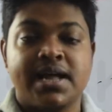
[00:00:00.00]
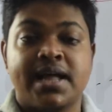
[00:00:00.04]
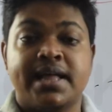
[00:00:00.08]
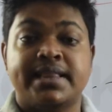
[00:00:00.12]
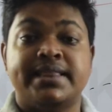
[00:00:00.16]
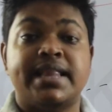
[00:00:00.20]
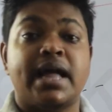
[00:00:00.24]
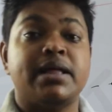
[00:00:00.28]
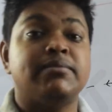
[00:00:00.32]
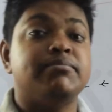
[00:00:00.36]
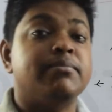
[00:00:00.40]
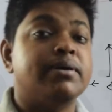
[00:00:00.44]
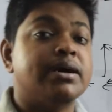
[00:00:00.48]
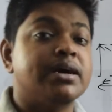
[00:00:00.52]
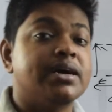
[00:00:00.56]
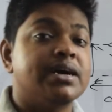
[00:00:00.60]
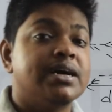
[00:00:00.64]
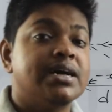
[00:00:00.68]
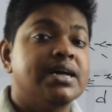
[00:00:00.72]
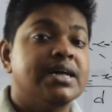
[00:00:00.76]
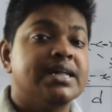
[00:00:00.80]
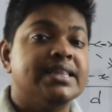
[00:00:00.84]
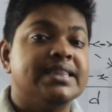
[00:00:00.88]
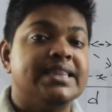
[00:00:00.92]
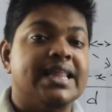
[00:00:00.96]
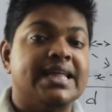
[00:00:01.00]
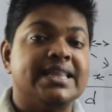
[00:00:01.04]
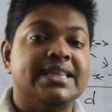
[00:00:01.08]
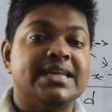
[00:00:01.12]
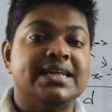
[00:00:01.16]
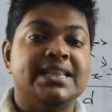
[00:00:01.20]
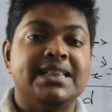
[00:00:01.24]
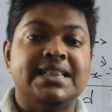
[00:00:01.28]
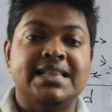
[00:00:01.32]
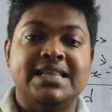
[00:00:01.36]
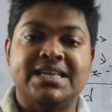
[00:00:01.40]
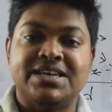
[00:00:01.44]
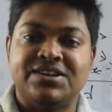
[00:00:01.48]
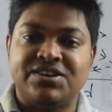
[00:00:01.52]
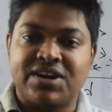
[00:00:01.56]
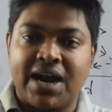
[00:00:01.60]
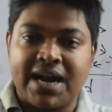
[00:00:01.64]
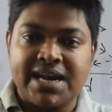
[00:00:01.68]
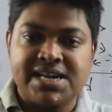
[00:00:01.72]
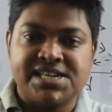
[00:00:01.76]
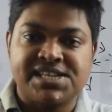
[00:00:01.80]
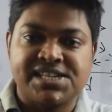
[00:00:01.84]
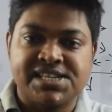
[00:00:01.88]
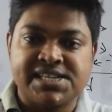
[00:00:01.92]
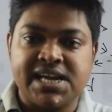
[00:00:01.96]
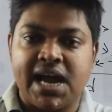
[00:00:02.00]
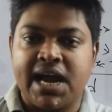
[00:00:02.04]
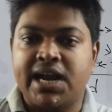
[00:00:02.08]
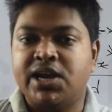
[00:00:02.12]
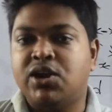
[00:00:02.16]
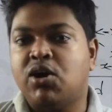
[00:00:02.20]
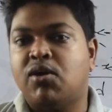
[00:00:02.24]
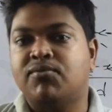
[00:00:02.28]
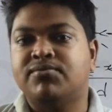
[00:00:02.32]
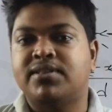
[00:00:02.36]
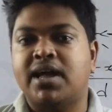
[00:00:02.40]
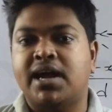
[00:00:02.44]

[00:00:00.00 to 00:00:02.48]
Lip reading: Then the right side of